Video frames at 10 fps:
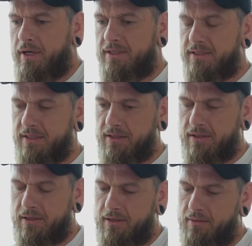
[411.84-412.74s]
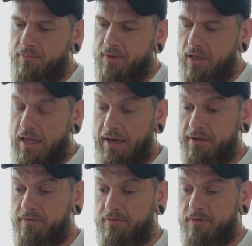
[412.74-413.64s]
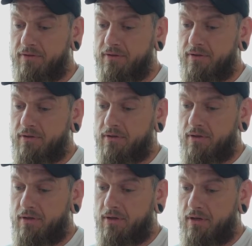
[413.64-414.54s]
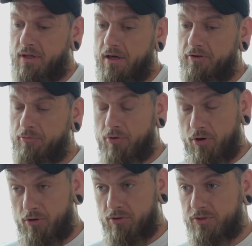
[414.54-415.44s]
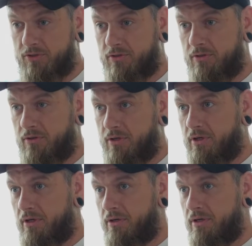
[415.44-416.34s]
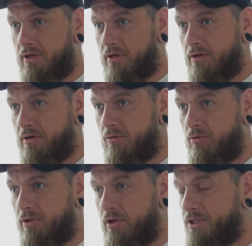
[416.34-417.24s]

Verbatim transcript: I can see uh, a lot of a lot of pros uh, with the